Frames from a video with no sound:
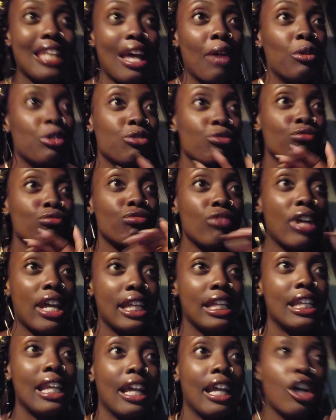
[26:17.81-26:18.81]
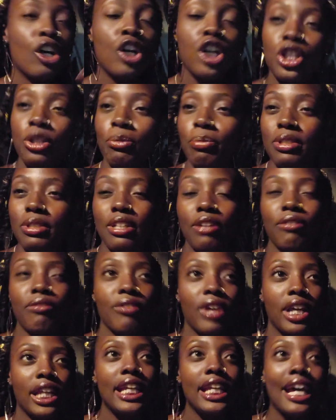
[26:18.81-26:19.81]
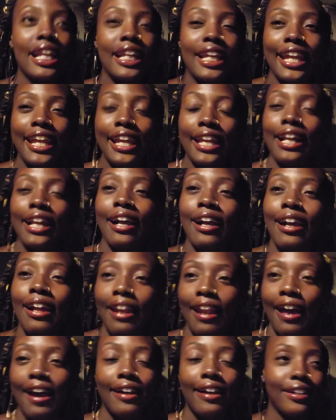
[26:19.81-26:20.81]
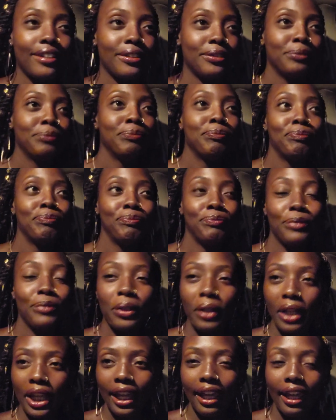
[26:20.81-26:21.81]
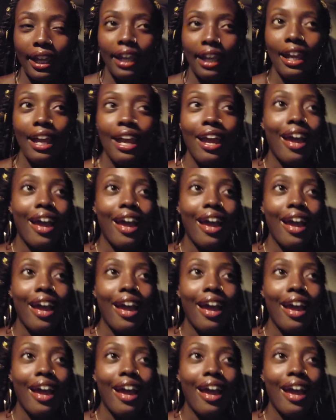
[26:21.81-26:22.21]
I was ready. Like 100% ready at 8 o'clock. Okay?